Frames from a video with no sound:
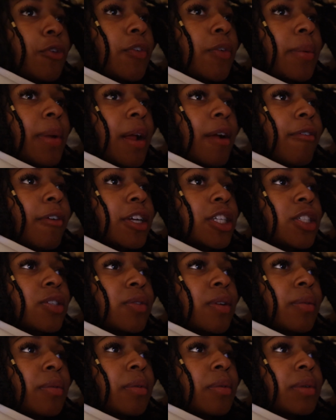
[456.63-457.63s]
from that
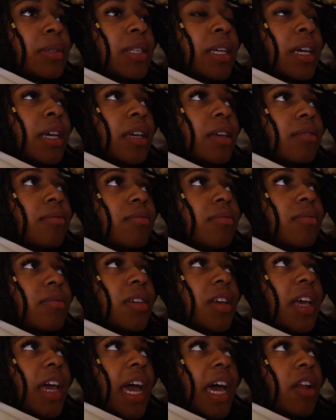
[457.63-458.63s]
restaurant we was at.
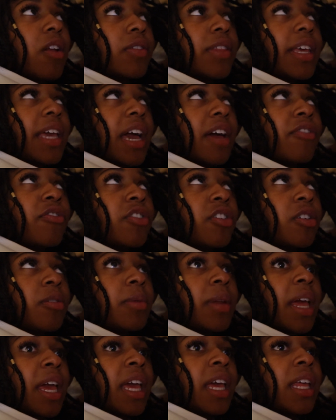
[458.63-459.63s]
I don't think I
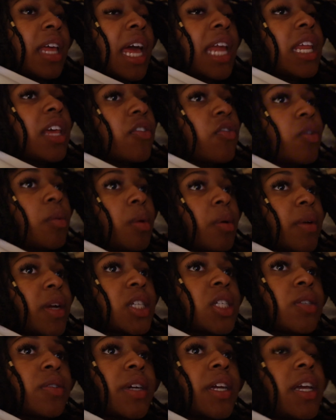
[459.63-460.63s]
filmed that. I didn't film the
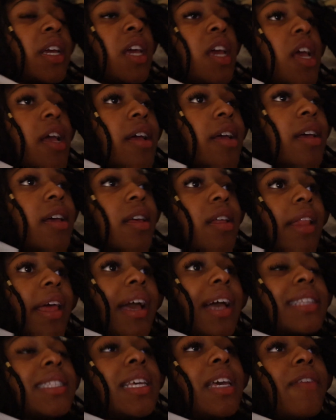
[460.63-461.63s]
restaurant. Like
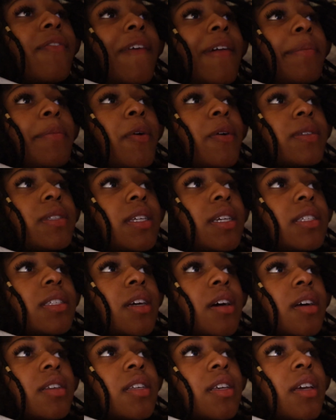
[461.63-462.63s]
I said, follow me on
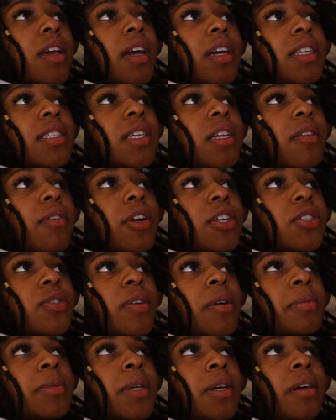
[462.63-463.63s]
TikTok so y'all can see the
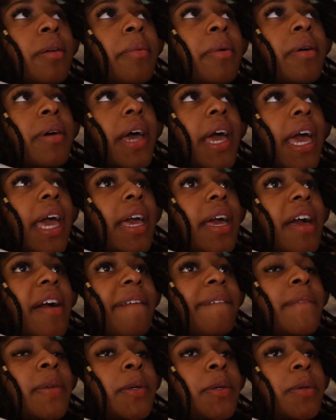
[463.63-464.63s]
restaurant I'm talking about. I
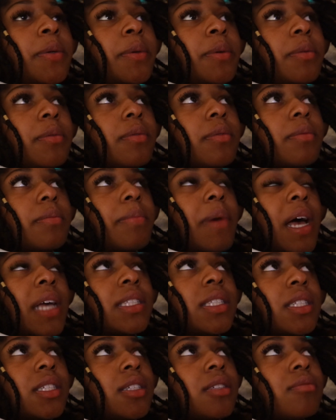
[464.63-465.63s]
got food,
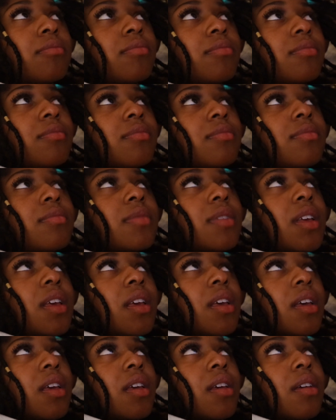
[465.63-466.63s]
pasta.
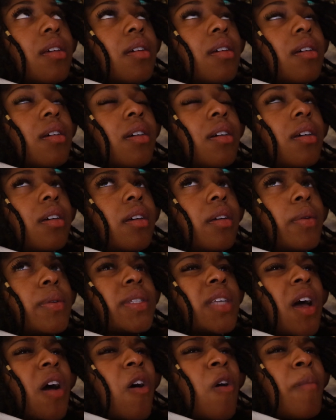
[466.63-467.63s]
Uh, it was
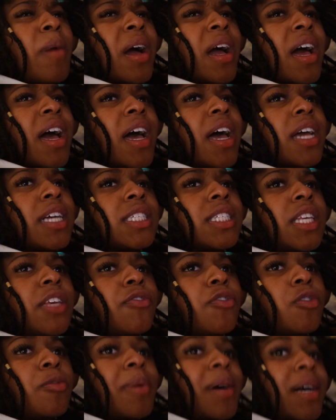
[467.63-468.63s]
called Oh My Gosh Seafood